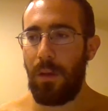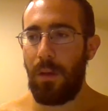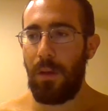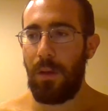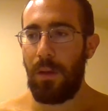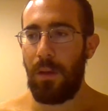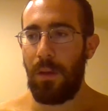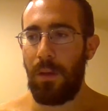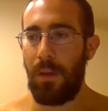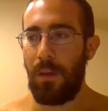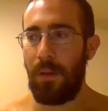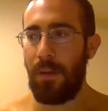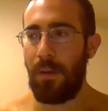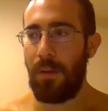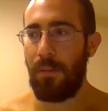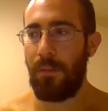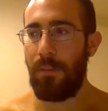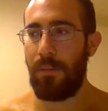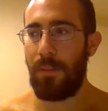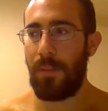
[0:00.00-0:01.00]

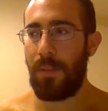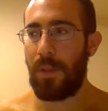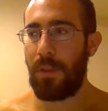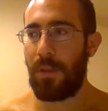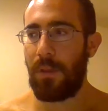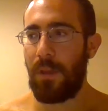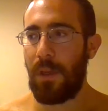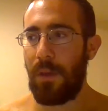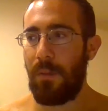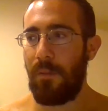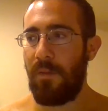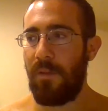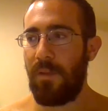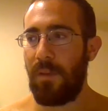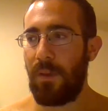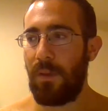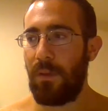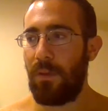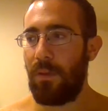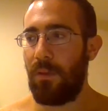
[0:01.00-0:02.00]
Um, Time
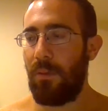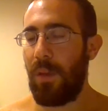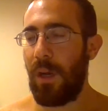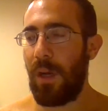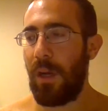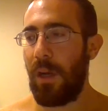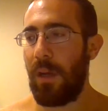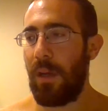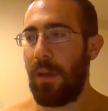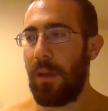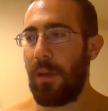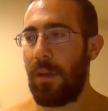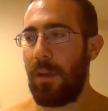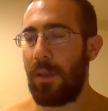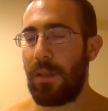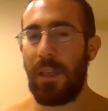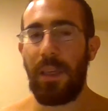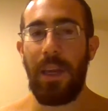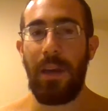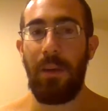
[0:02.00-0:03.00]
flew by.
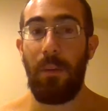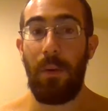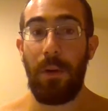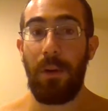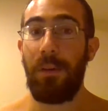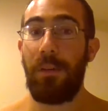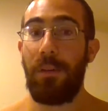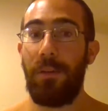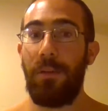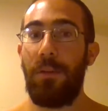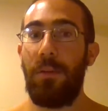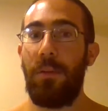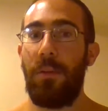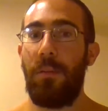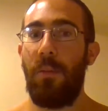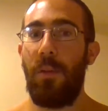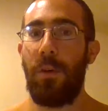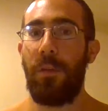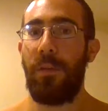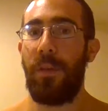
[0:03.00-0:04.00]
It's like I want to do
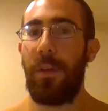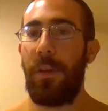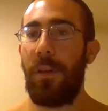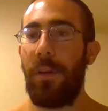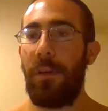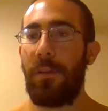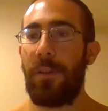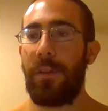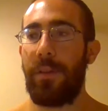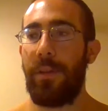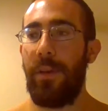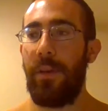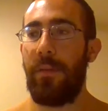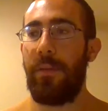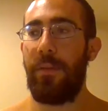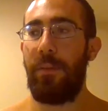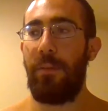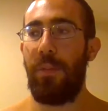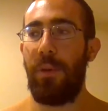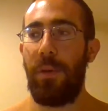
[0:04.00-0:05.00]
more video stuff,
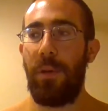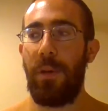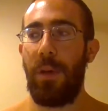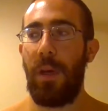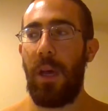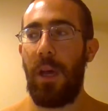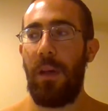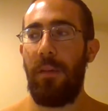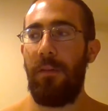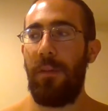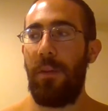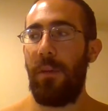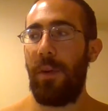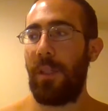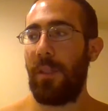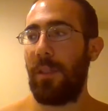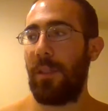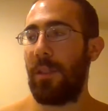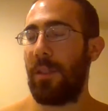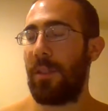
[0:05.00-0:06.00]
but I have no
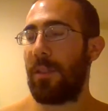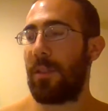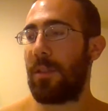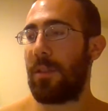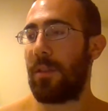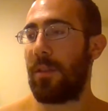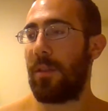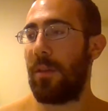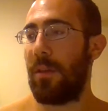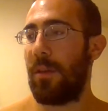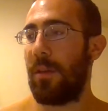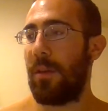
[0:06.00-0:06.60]
ideas.